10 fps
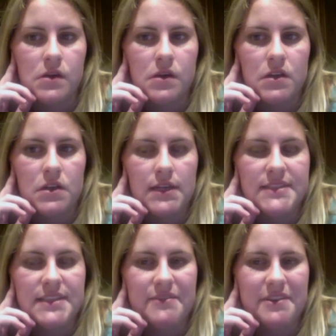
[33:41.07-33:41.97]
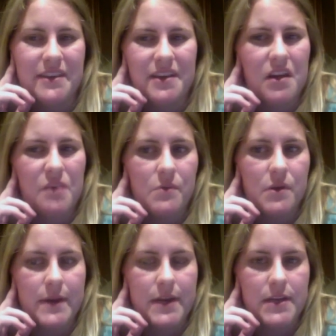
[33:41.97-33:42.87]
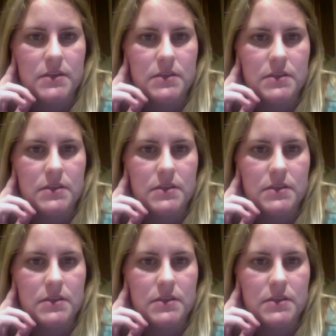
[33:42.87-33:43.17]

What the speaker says: Let's give her like a couple more minutes.